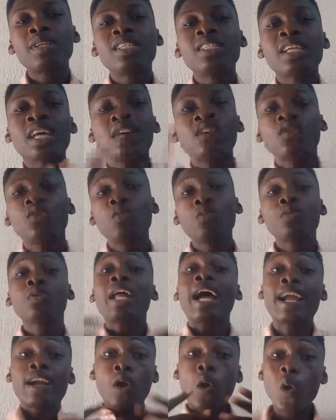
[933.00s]
is an open,
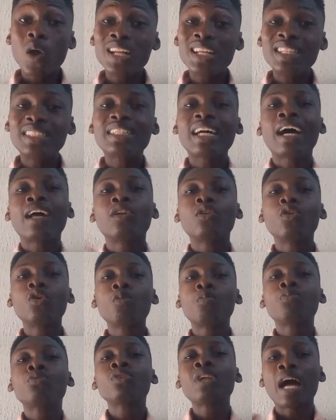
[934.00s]
I call it an
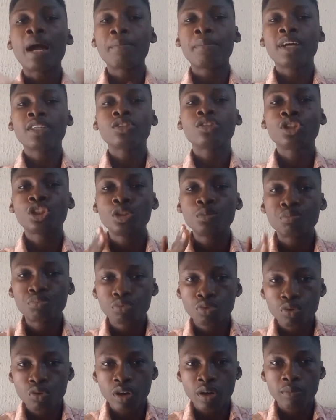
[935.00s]
open ambassadorship
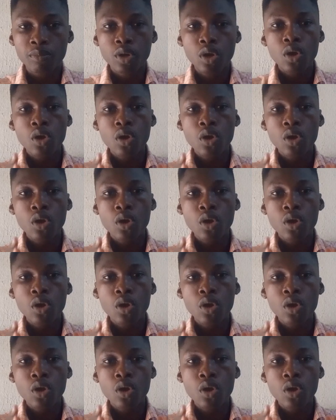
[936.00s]
program